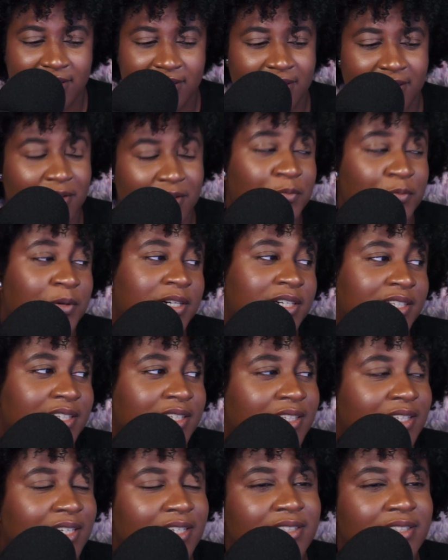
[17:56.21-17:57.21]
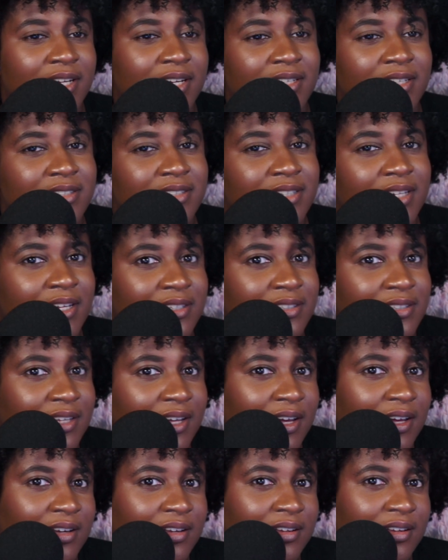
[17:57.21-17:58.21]
One of the things that I say is
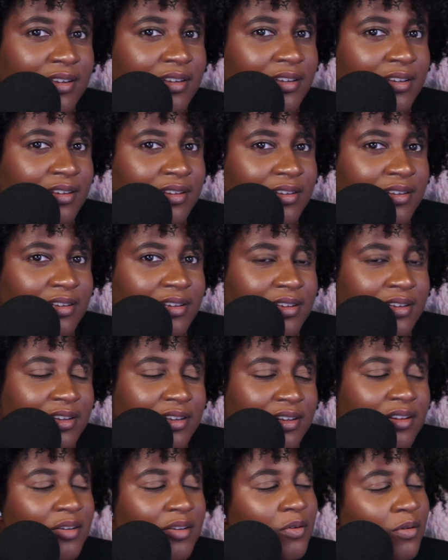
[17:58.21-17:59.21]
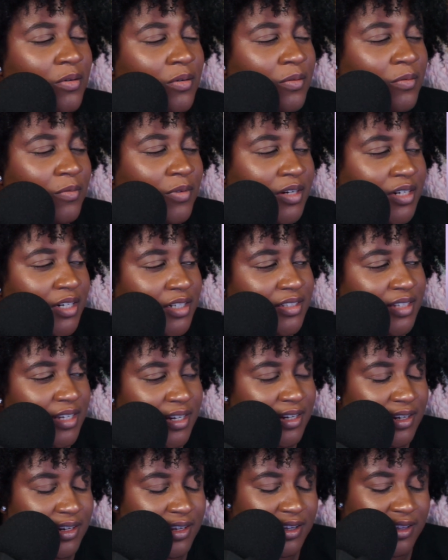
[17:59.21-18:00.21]
when you're dating,